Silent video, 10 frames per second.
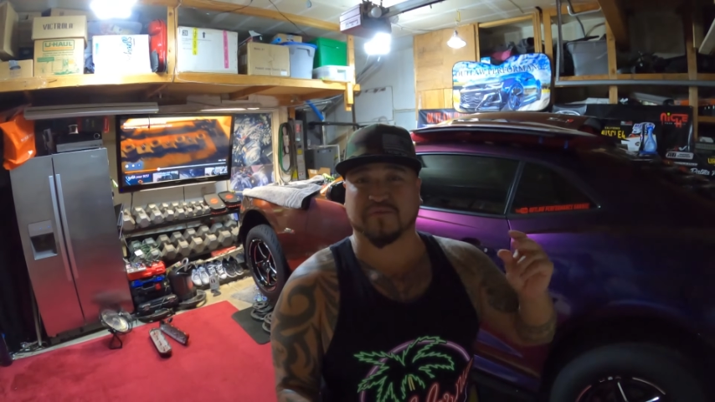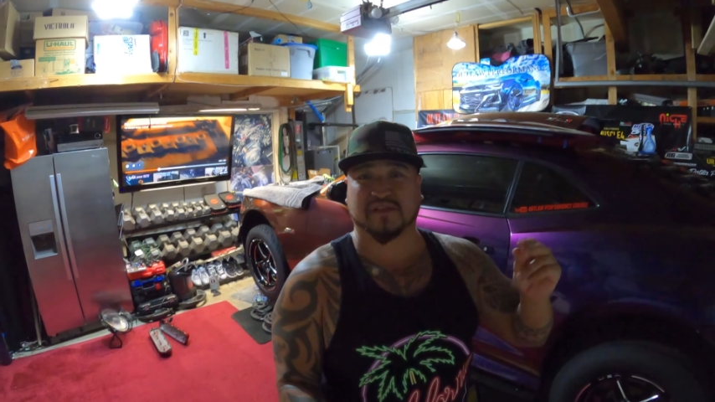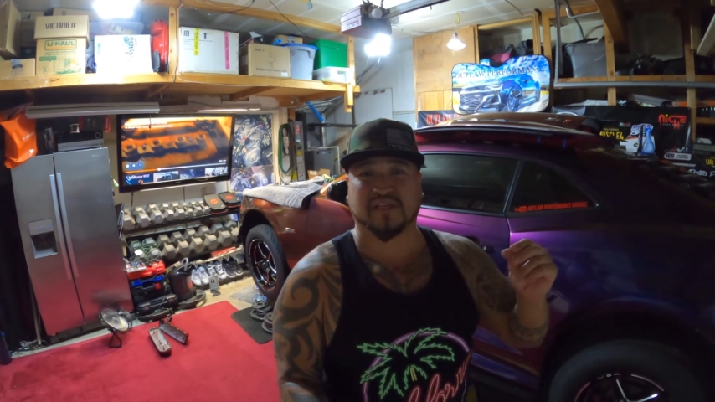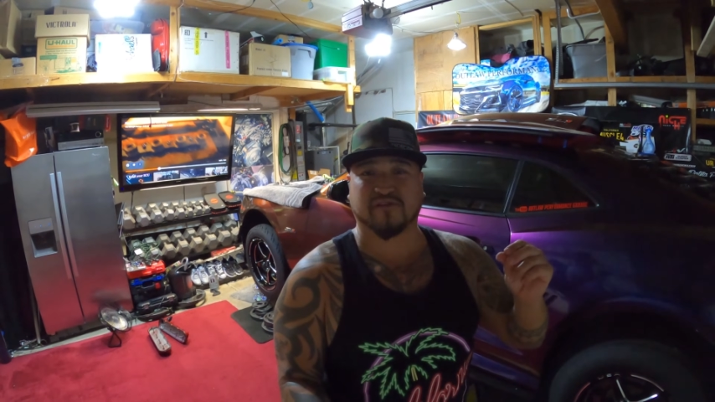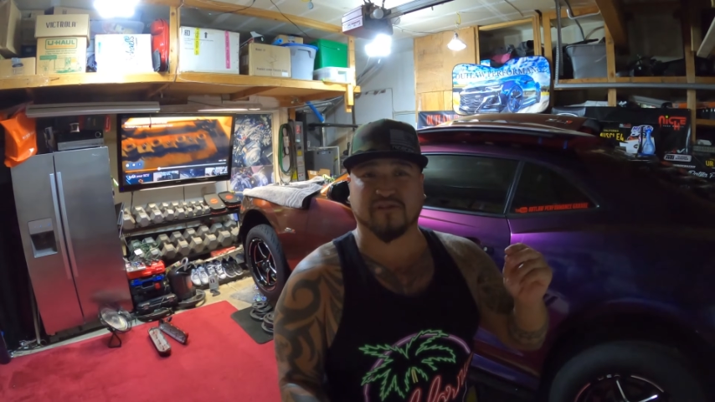
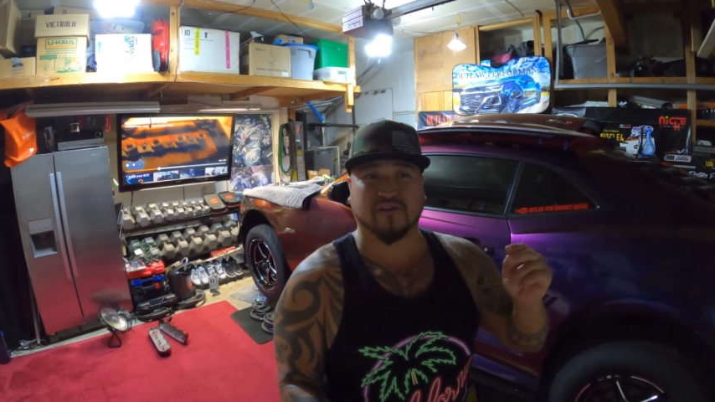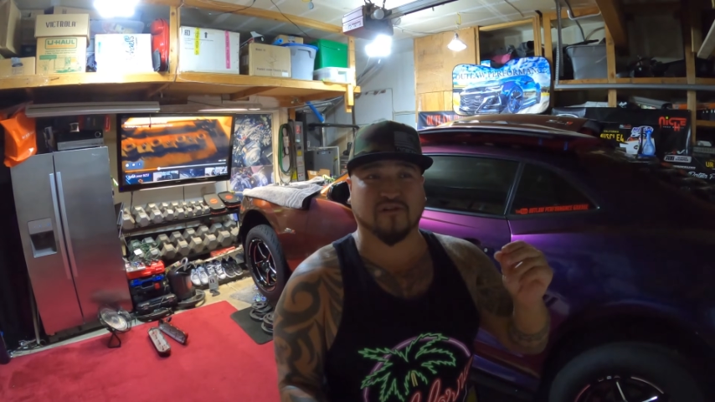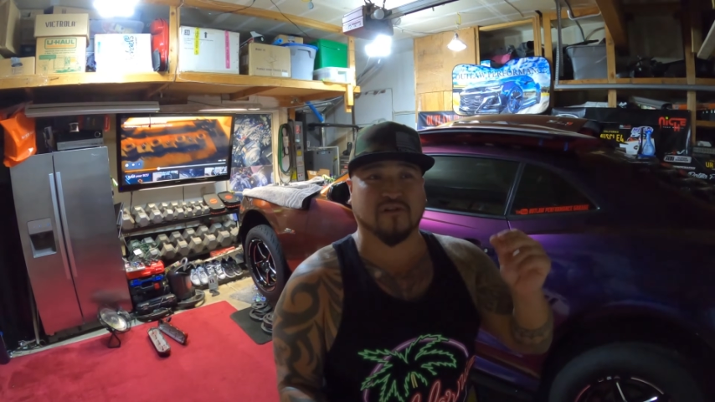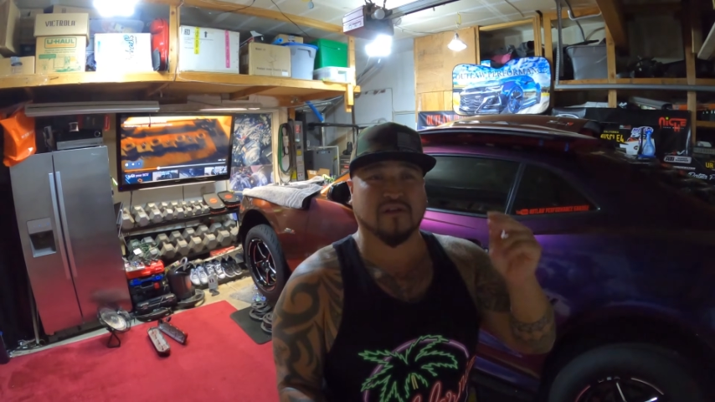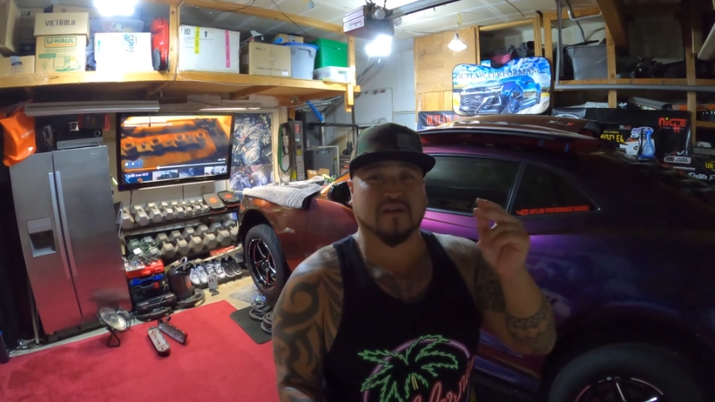
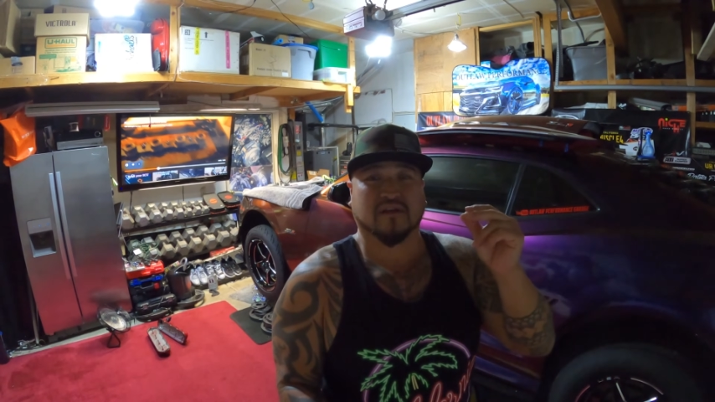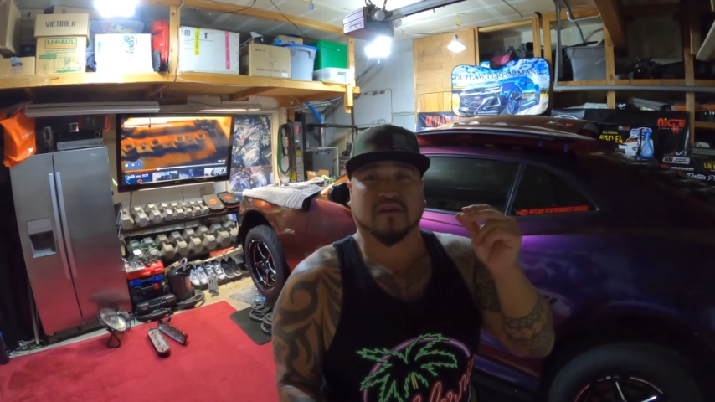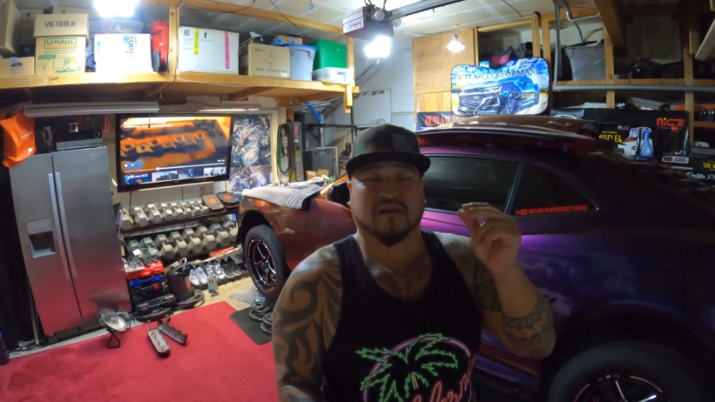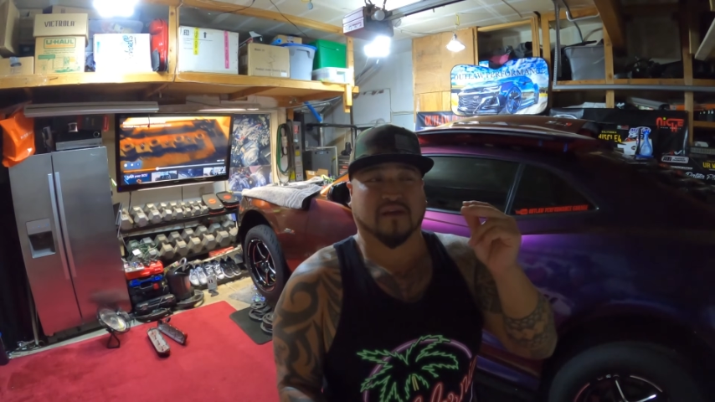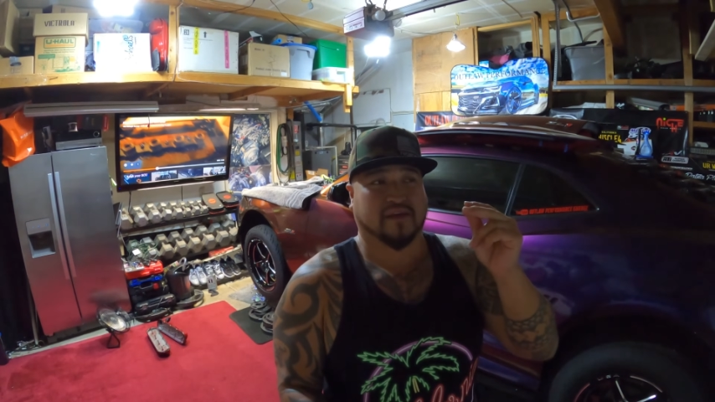material
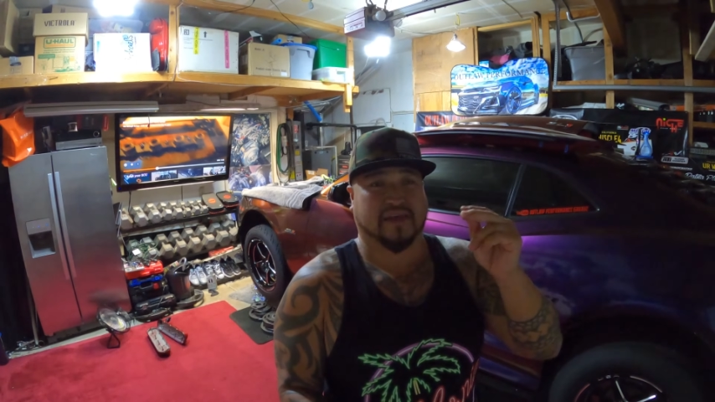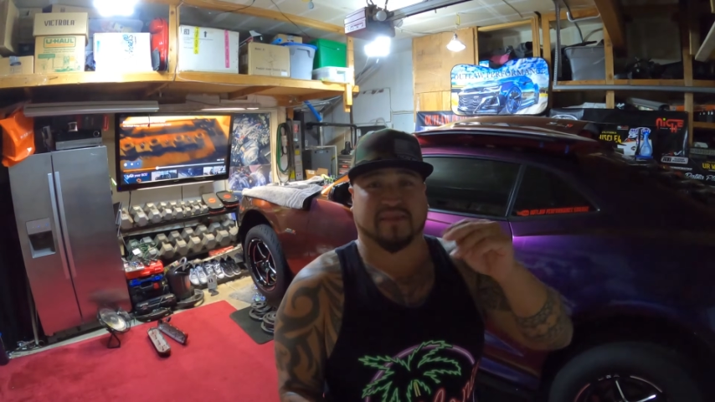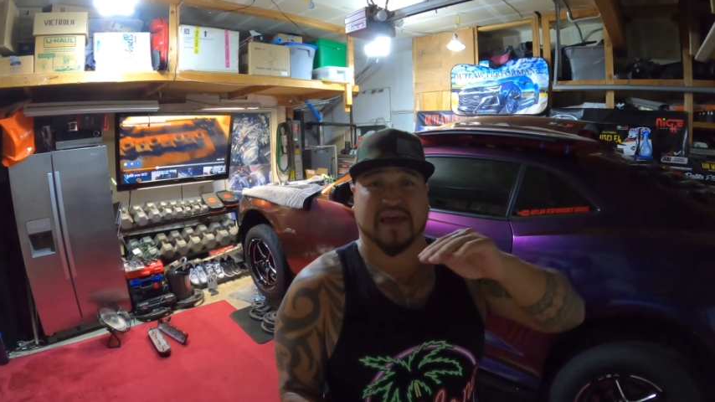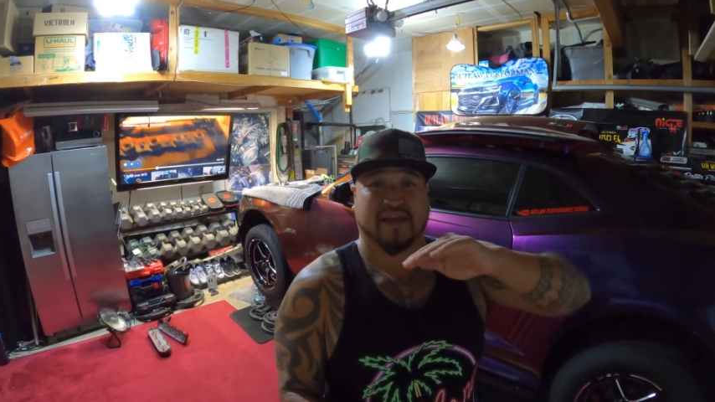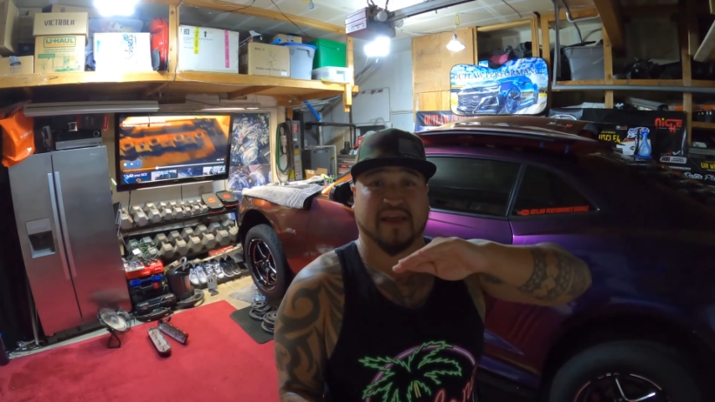
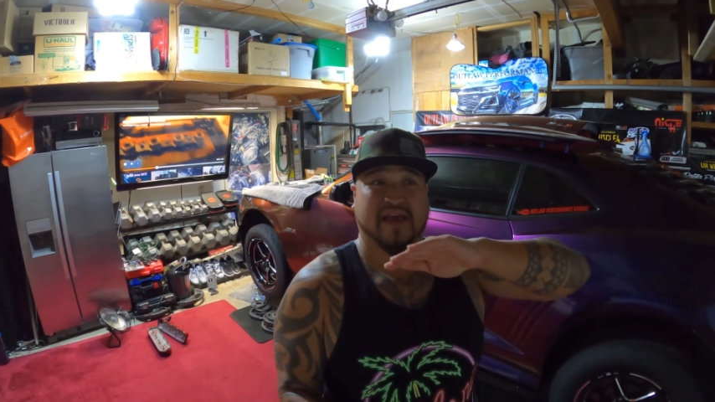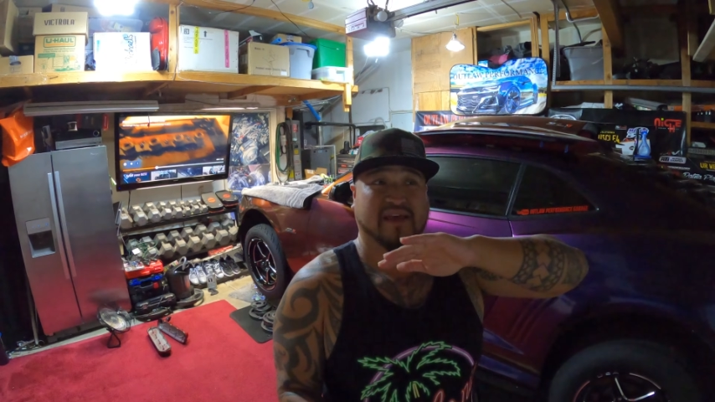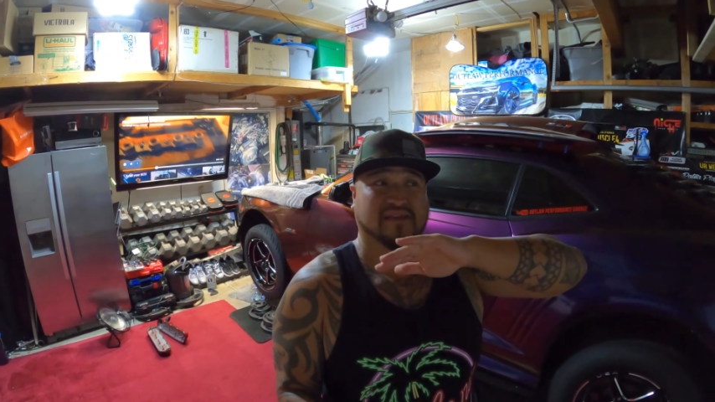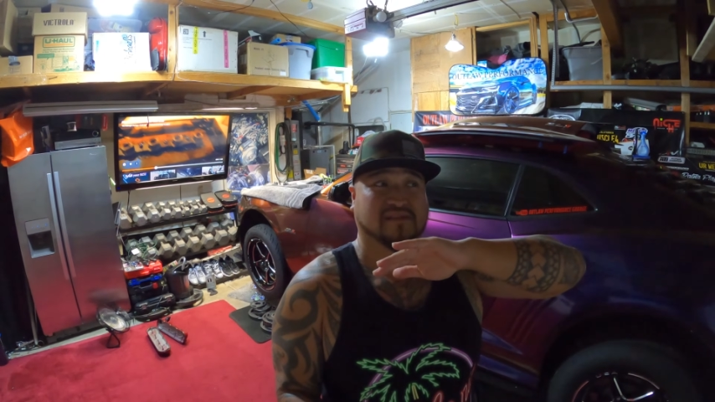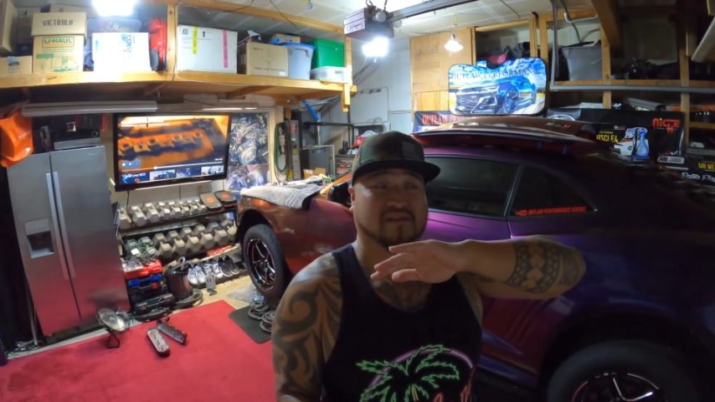that
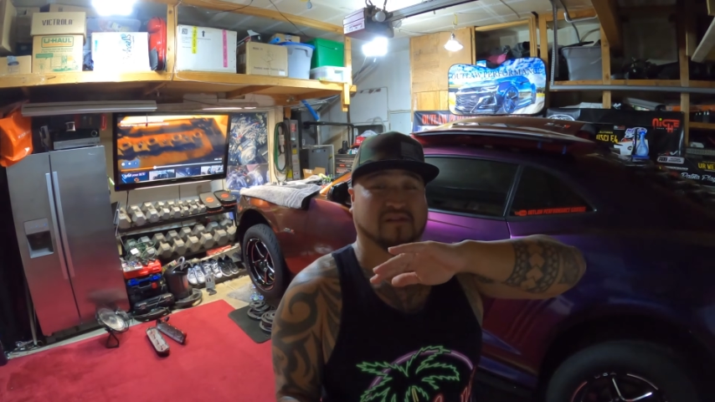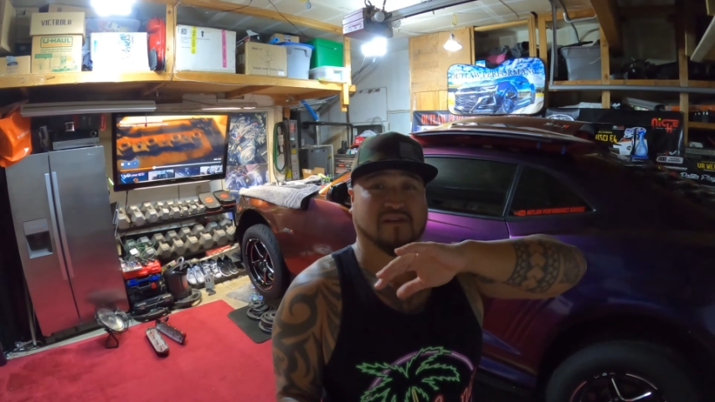has,